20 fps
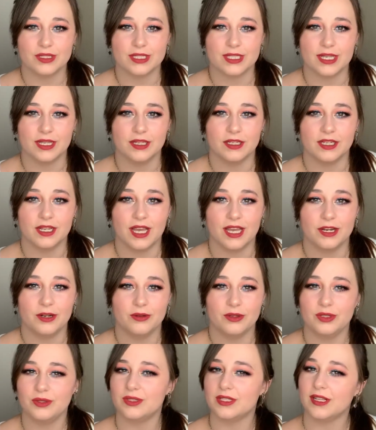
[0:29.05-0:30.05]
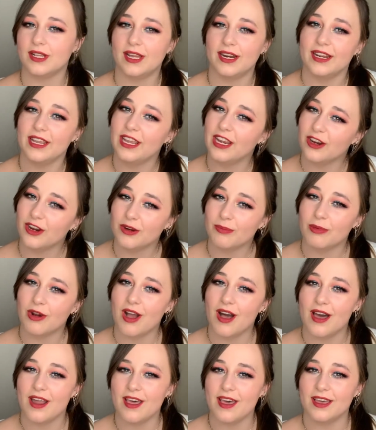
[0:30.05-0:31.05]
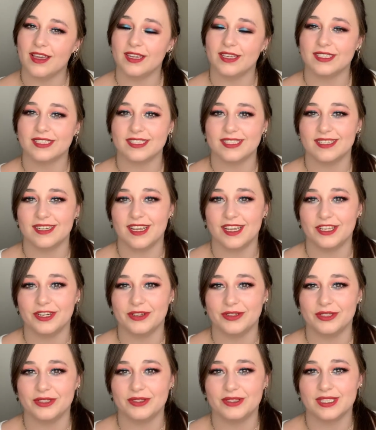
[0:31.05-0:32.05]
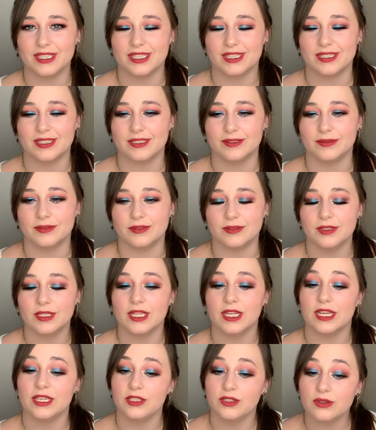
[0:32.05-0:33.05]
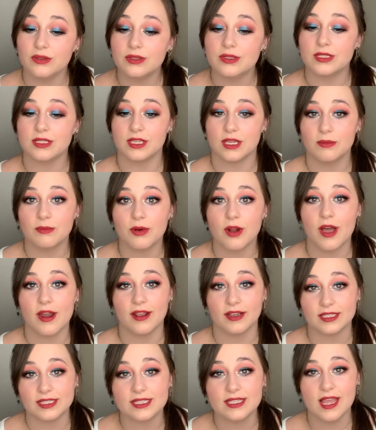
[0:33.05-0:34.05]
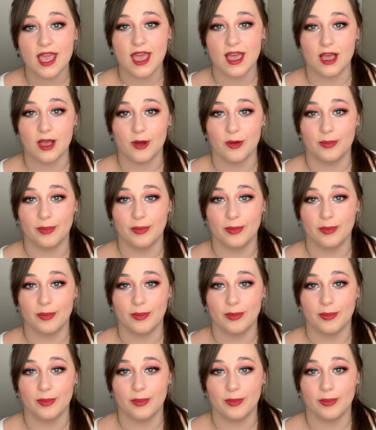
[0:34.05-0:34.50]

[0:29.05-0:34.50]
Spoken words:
and I don't use a lot of hair products, and I don't use I use skin products now,